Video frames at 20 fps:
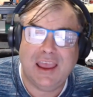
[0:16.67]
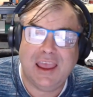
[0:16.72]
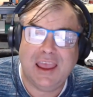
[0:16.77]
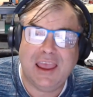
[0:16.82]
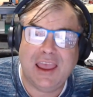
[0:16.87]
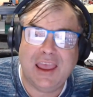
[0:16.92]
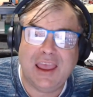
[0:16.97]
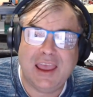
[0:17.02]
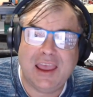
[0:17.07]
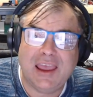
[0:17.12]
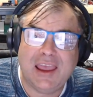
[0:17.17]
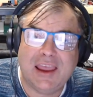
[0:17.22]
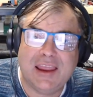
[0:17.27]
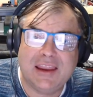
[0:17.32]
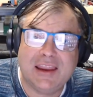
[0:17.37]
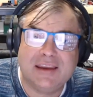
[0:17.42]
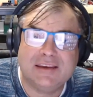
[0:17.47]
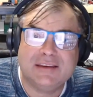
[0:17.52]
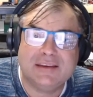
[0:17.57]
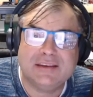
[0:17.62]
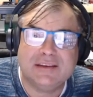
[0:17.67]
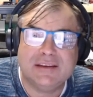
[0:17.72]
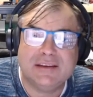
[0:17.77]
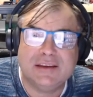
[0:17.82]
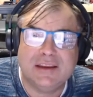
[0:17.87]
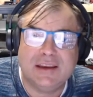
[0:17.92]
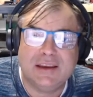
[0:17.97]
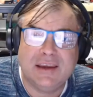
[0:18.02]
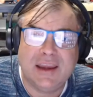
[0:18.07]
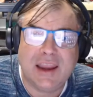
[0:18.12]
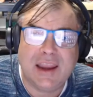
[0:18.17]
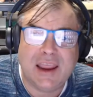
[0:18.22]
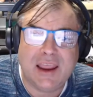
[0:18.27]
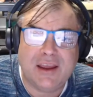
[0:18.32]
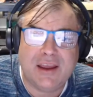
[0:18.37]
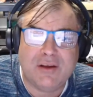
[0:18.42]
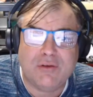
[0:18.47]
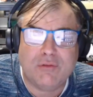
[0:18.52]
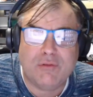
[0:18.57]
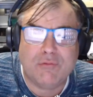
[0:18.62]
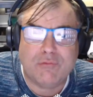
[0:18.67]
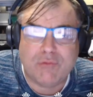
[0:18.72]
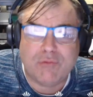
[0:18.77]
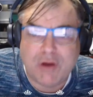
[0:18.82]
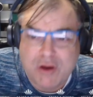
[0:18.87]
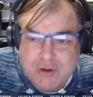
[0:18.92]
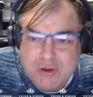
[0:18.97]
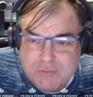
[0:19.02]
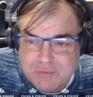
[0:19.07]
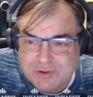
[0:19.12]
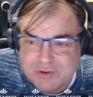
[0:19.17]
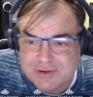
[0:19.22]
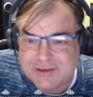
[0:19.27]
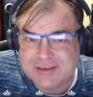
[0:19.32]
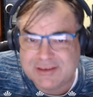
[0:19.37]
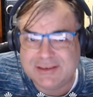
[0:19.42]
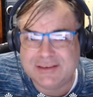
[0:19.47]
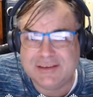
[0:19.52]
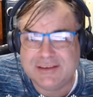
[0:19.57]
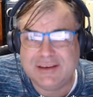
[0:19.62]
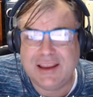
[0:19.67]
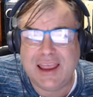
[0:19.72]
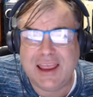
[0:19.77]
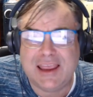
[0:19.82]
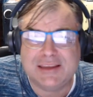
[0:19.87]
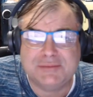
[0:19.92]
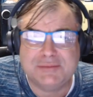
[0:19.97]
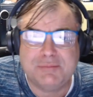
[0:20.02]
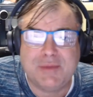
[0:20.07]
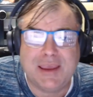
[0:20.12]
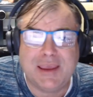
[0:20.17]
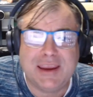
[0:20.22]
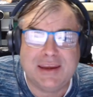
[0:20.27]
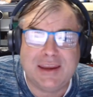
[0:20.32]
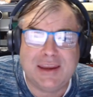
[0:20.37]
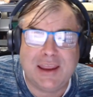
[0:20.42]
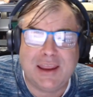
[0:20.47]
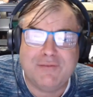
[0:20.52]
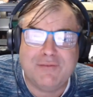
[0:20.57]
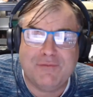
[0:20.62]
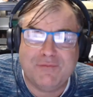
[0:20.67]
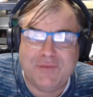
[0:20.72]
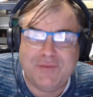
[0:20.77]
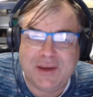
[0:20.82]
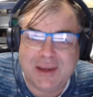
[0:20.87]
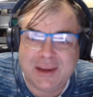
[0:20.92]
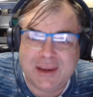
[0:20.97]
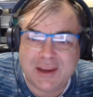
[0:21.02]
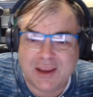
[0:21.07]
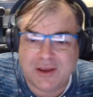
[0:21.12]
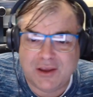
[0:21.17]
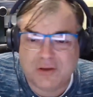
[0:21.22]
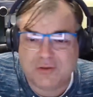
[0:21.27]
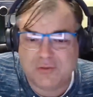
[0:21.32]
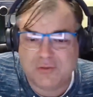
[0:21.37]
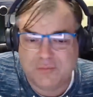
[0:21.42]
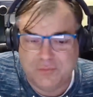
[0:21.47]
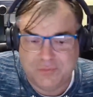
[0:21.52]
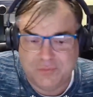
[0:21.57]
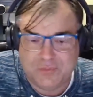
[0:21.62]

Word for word: And now Roman has made a video.